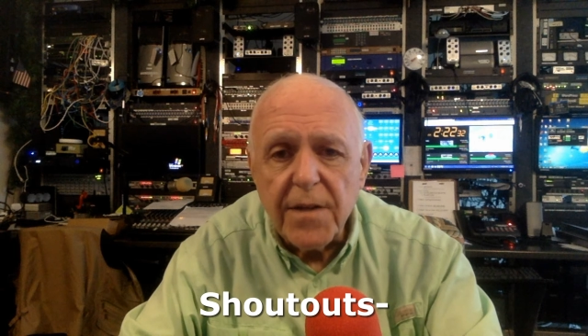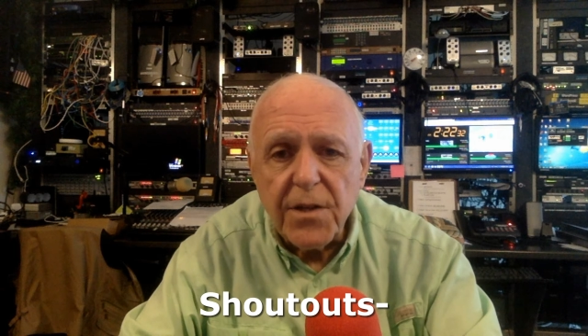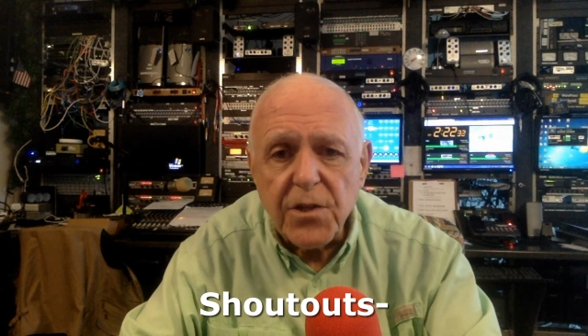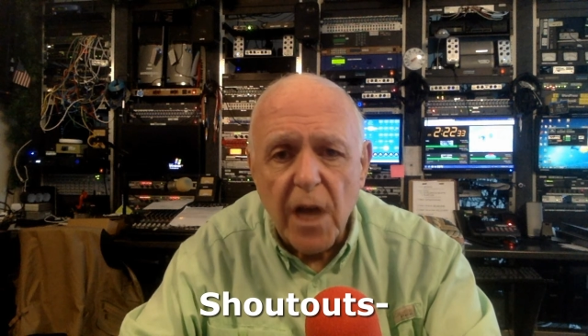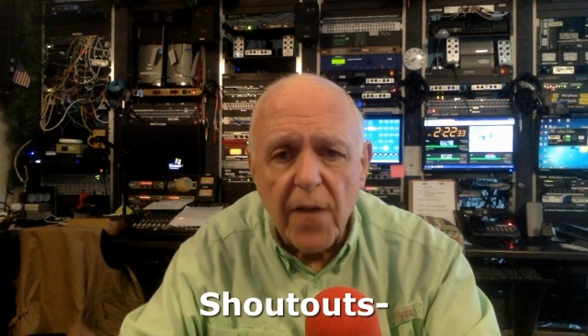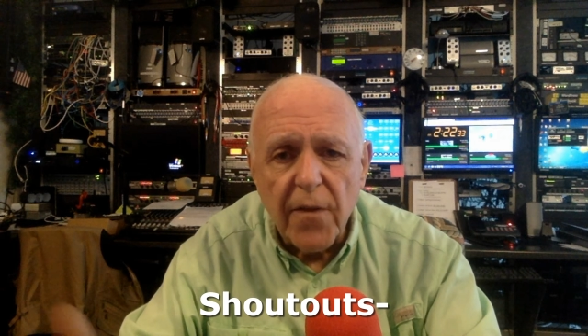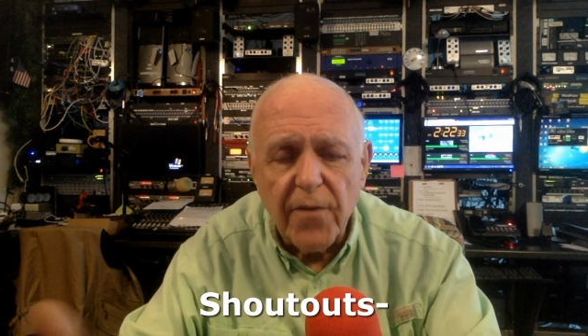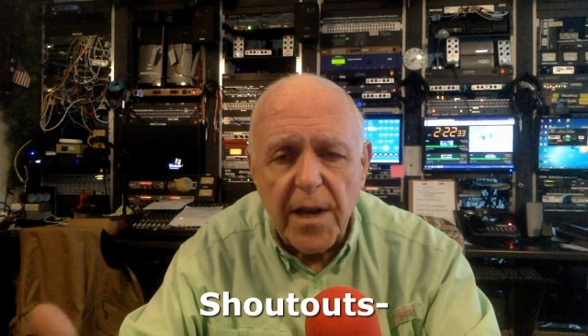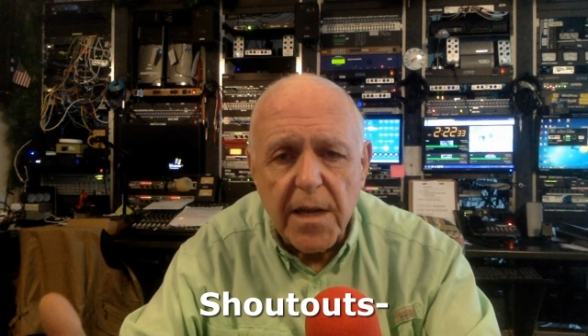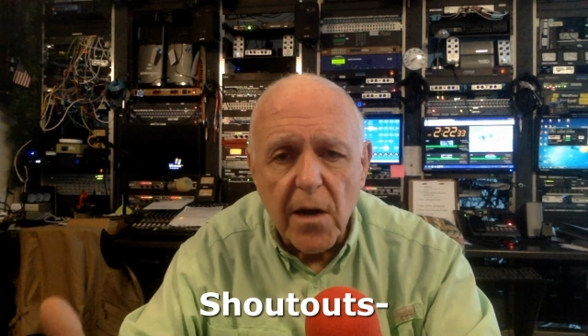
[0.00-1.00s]
she saw the
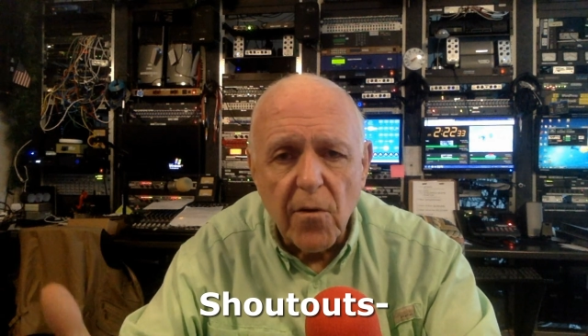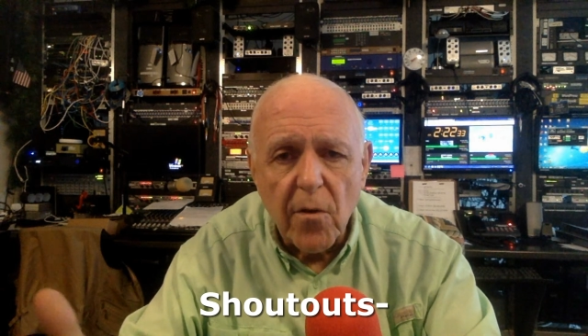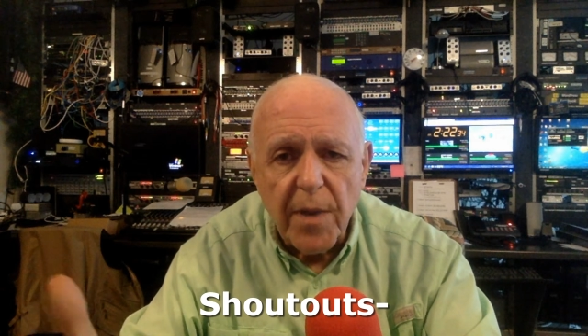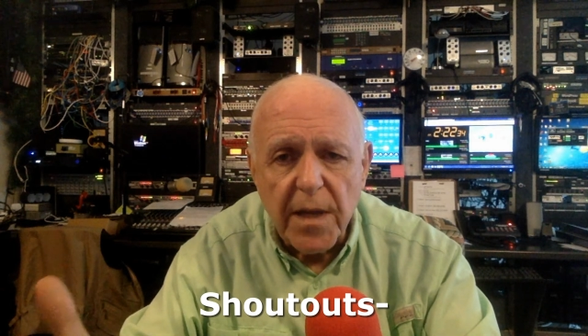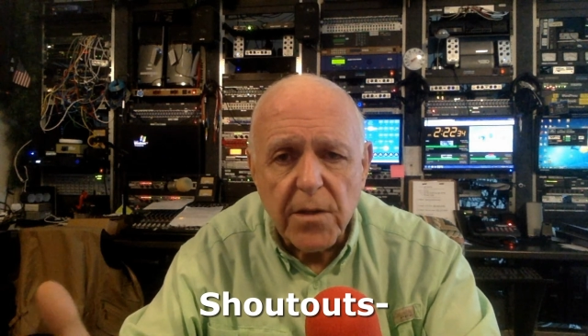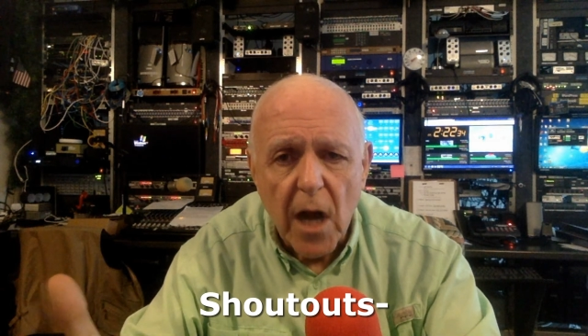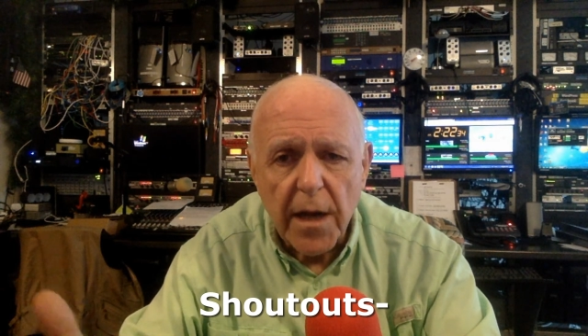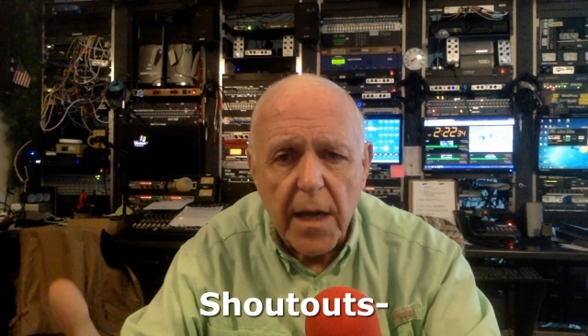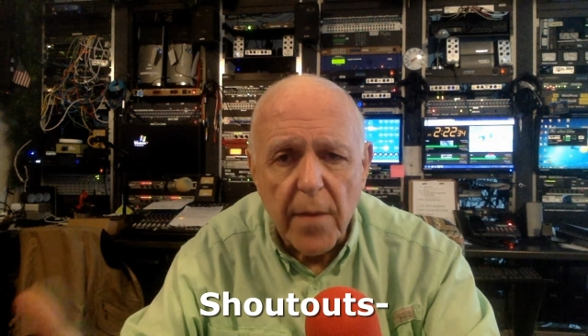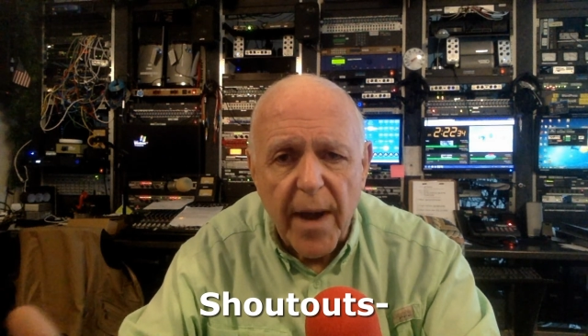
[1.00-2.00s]
video of me
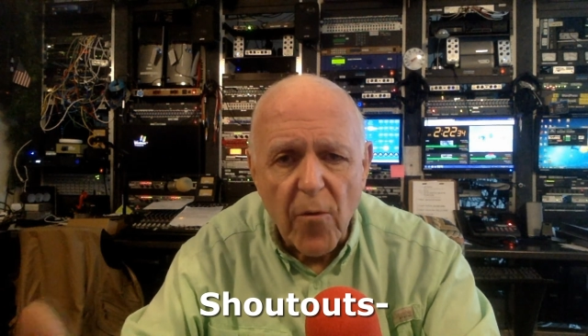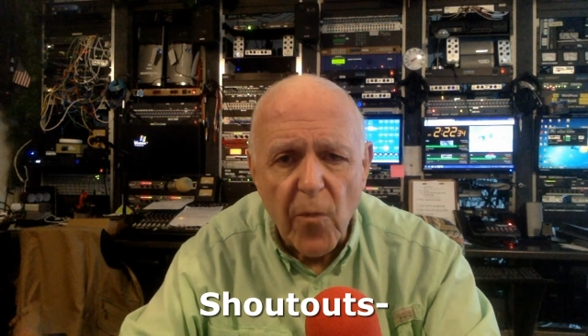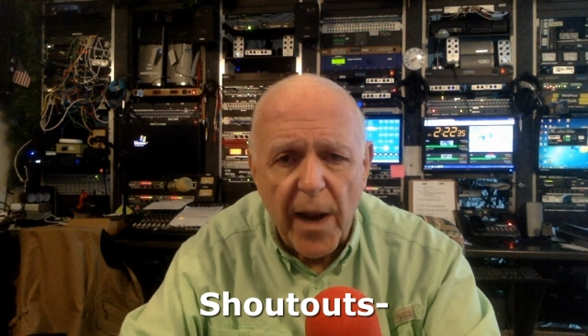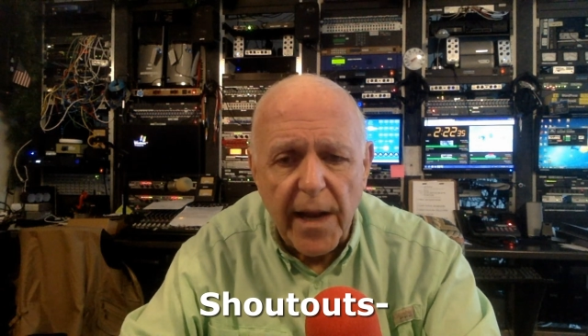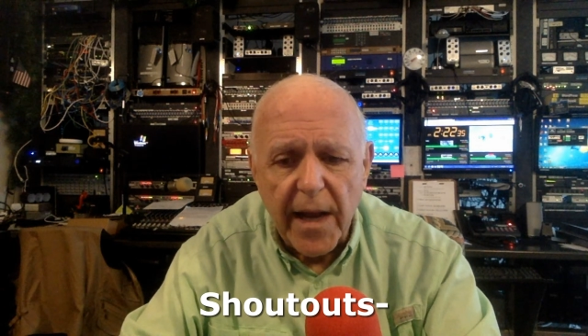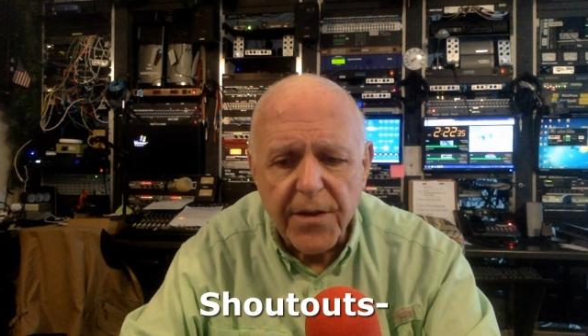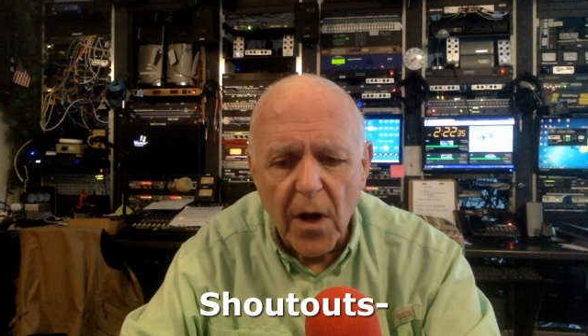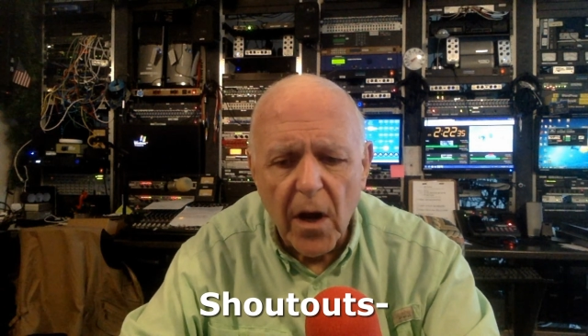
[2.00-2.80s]
talking about radiation.